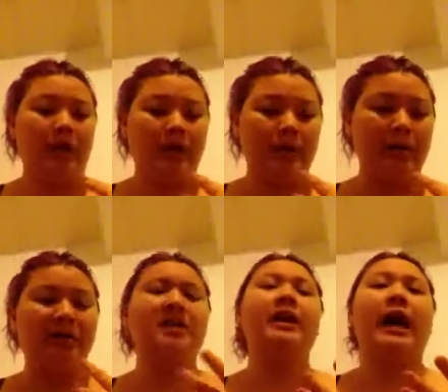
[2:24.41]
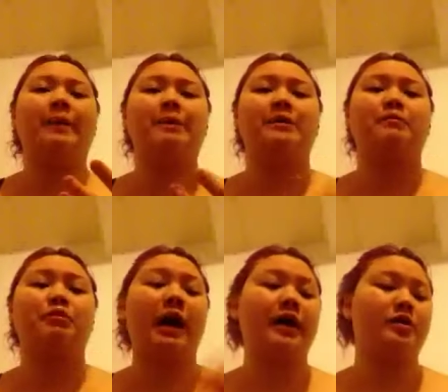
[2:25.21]
a thing happened
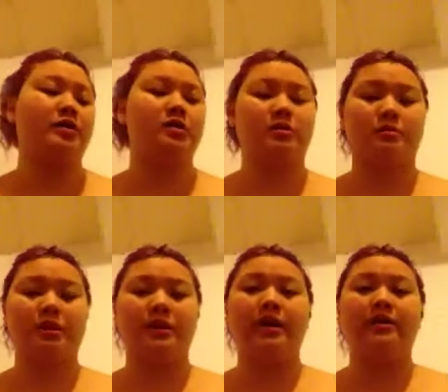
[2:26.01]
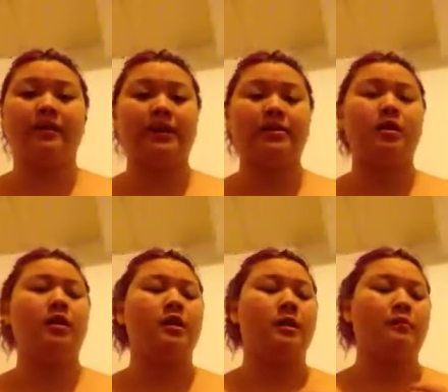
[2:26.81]
prior to the book. An event
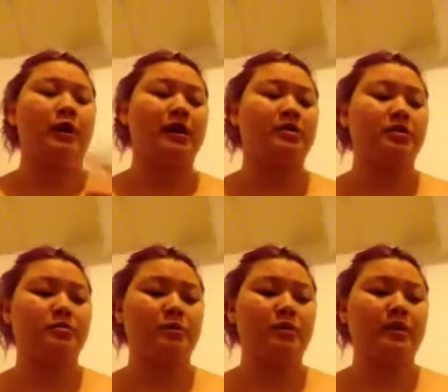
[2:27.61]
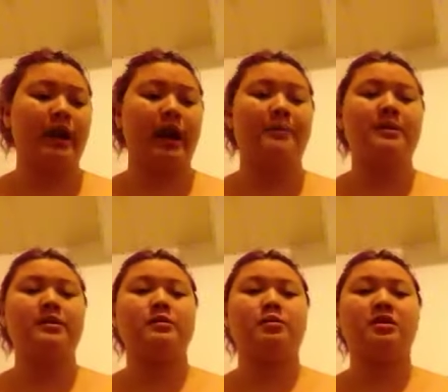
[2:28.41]
prior to the book
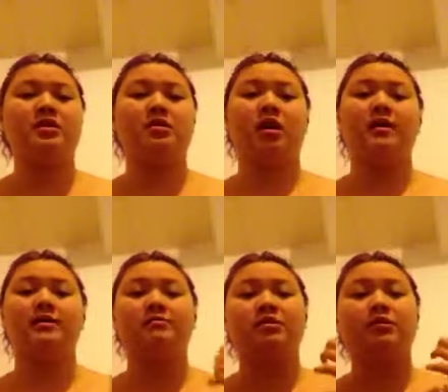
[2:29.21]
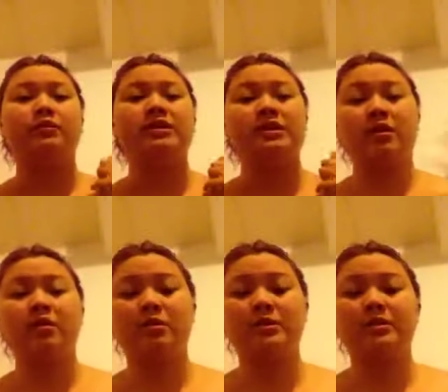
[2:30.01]
happened, which caused him to lose his
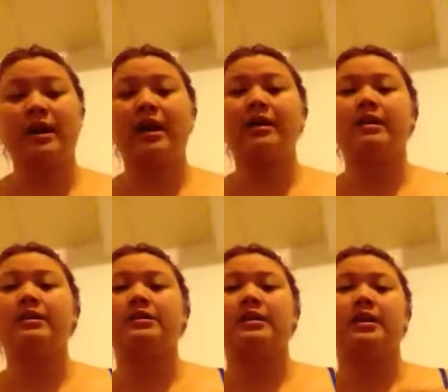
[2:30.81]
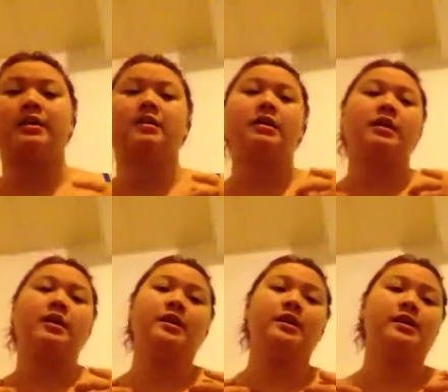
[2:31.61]
hero status, and
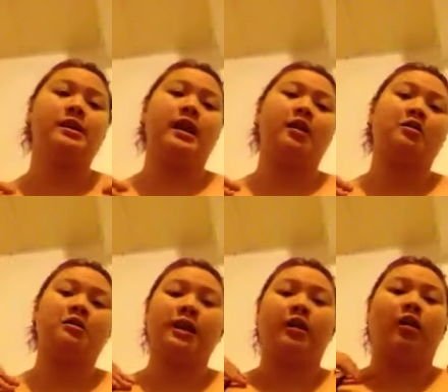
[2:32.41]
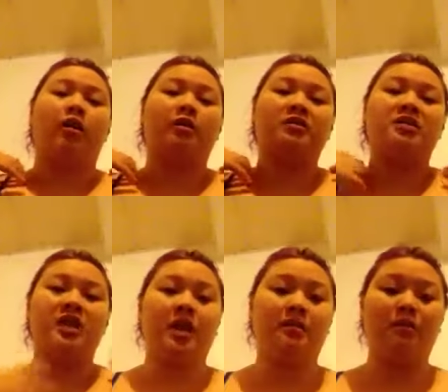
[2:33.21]
he's now like all
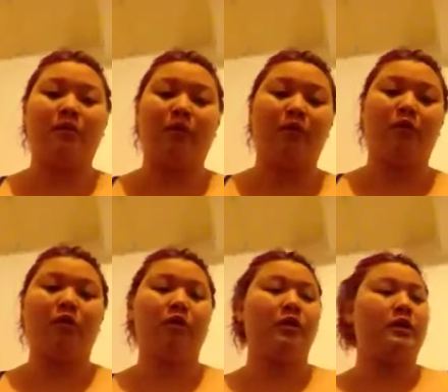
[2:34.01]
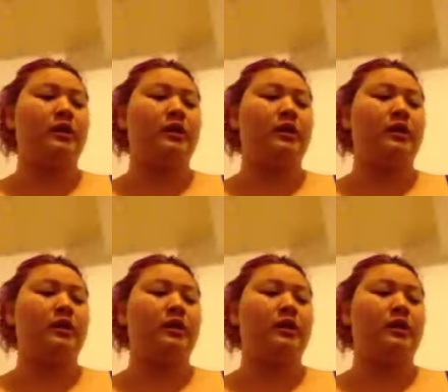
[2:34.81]
shameful.